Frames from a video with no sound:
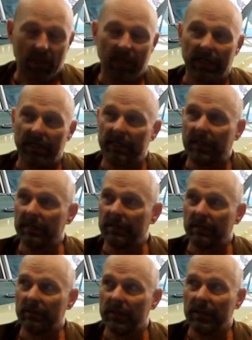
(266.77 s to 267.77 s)
I think
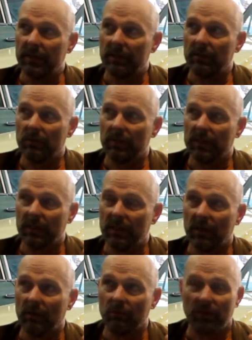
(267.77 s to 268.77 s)
we turned
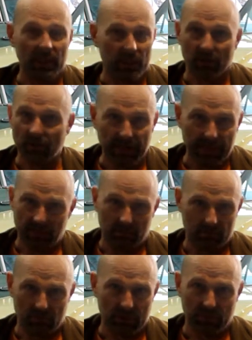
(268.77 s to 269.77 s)
out really great
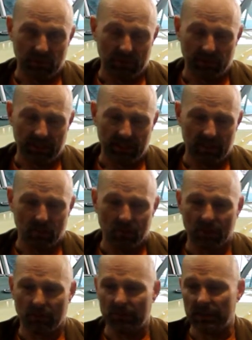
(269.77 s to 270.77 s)
with what we had to
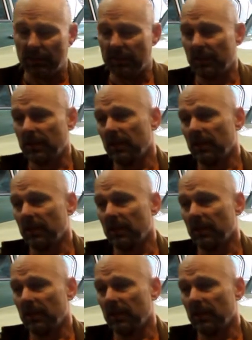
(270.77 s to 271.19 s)
work with.